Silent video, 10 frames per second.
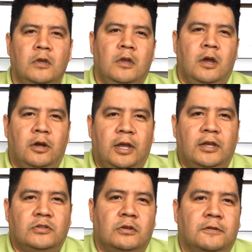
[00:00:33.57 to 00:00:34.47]

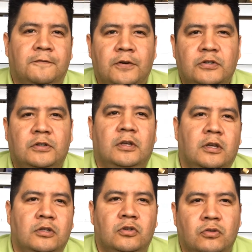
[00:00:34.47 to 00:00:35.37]
Okay, so the first
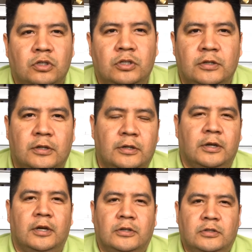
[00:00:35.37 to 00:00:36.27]
thing you should
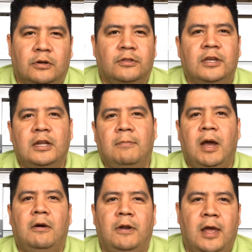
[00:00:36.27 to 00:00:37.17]
start thinking
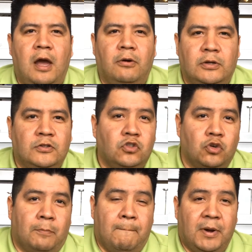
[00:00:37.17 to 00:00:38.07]
about now is
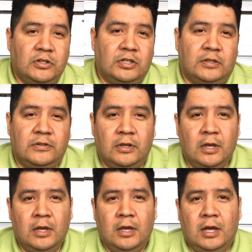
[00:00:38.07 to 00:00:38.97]
your budget.
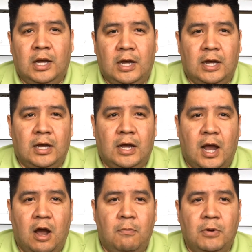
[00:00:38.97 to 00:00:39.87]

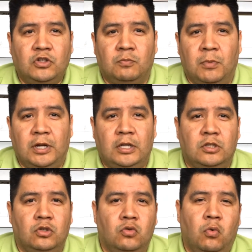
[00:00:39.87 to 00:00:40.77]
How much money
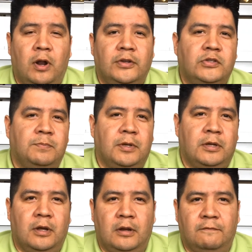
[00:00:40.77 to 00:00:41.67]
do you want to
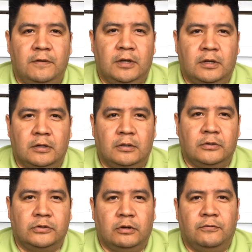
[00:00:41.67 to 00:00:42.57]
spend on a vehicle?
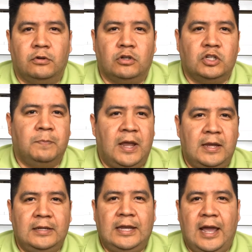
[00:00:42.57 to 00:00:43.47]
So if you're just
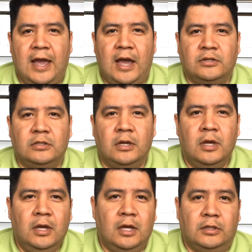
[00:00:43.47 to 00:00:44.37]
paying cash,
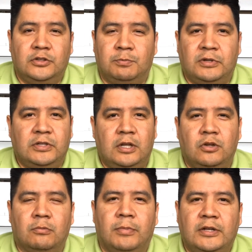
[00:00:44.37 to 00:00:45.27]
and let's pretend
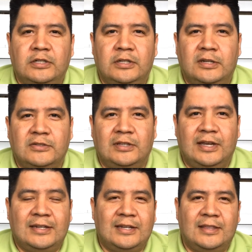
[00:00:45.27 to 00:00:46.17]
your budget is
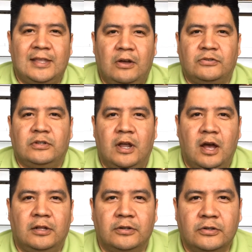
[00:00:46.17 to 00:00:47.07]
like
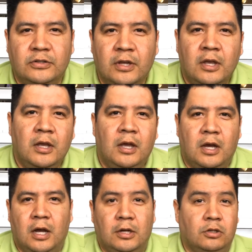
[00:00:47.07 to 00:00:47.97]

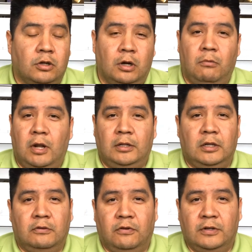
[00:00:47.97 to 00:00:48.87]
$10,000, you're going to want to
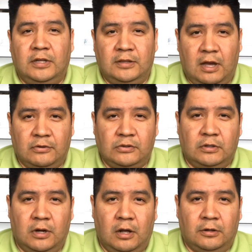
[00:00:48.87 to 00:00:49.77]
look for a
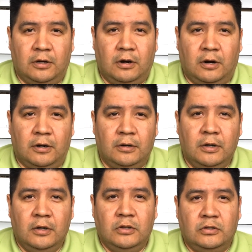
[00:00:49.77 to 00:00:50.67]
$10,000 car.
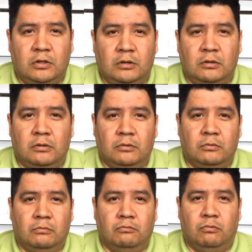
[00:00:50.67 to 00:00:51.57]

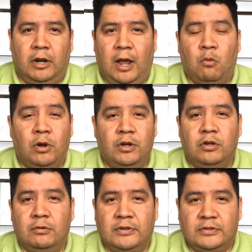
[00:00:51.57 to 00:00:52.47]
So what I wouldn't
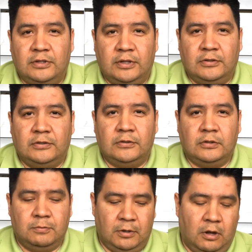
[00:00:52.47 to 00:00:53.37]
do is this:
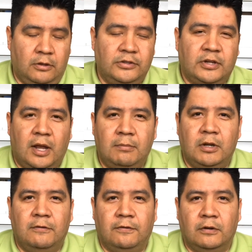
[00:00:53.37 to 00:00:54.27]
spend all this time and
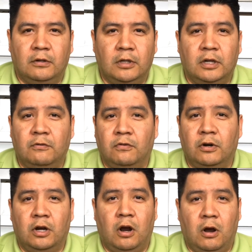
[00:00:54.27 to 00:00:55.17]
effort looking
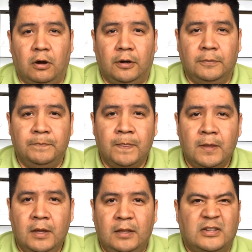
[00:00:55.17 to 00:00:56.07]
for a car
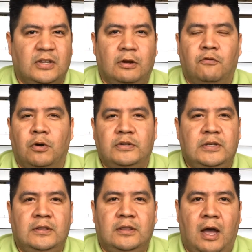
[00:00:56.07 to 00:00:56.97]
that's like
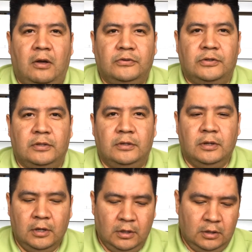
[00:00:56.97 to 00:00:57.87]
$14,000.
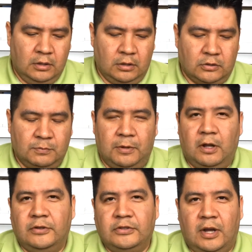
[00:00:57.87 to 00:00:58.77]
You spend
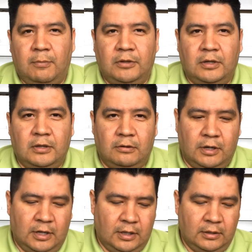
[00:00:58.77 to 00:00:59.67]
all this time on the
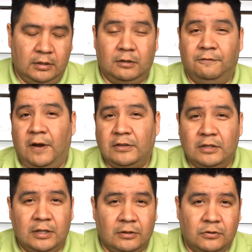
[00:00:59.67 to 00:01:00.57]
internet, you find the
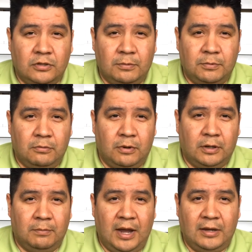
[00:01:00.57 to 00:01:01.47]
dealership you want
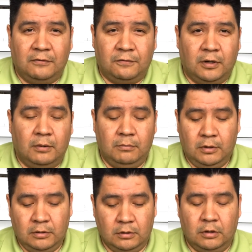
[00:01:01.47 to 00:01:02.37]
to buy it from,
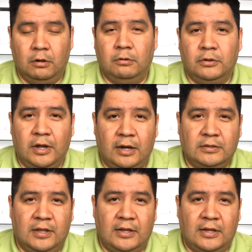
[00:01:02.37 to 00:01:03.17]
you go and talk to that